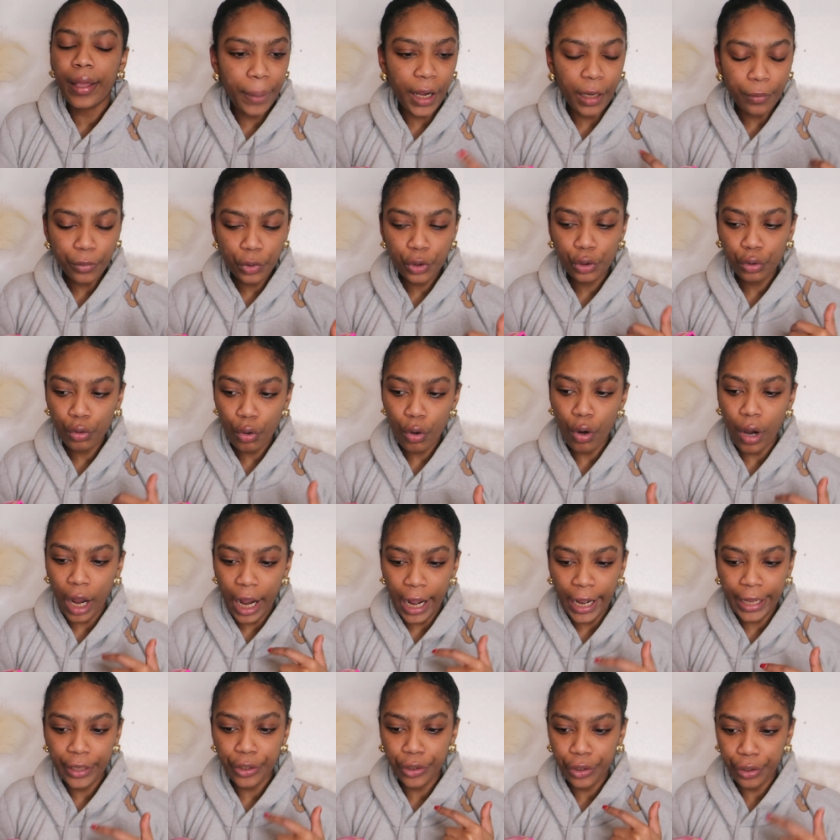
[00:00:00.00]
but I'm sure
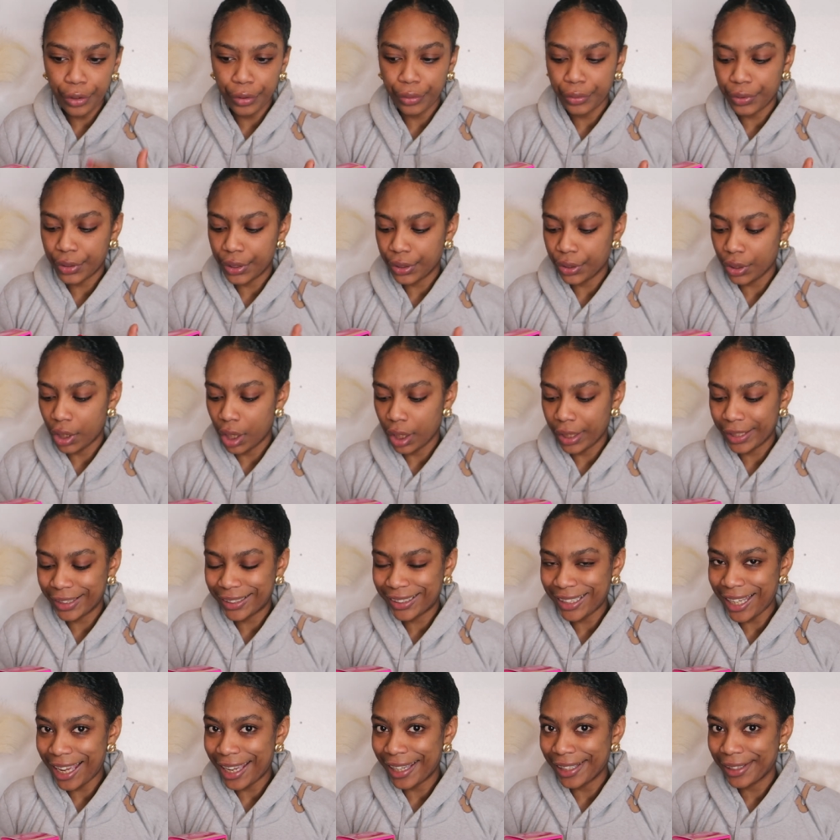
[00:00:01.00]
I used the darker
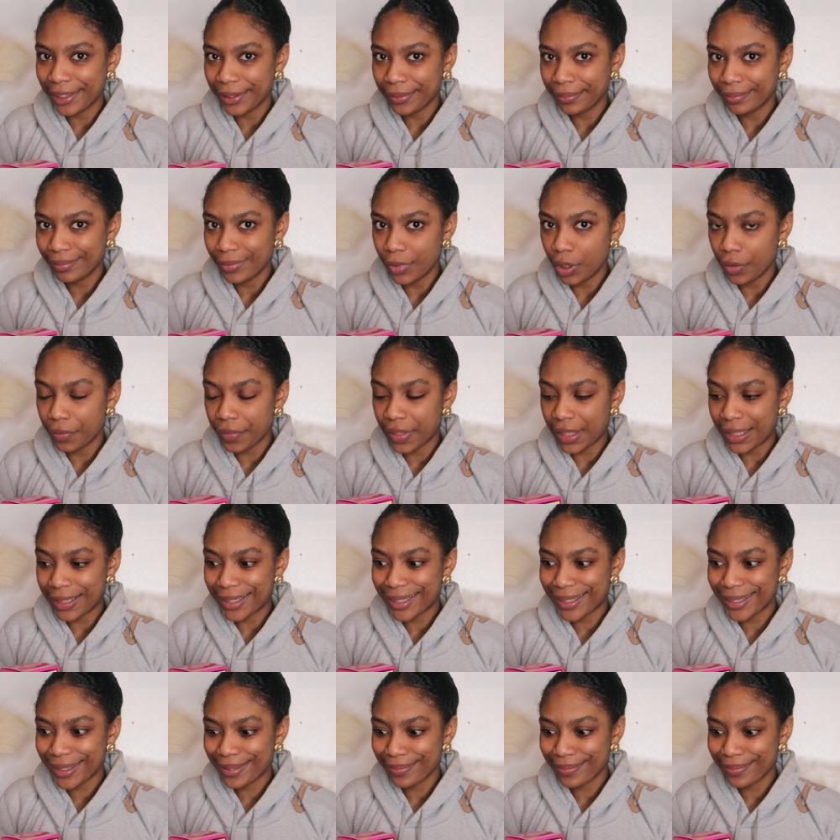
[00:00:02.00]
shade of this.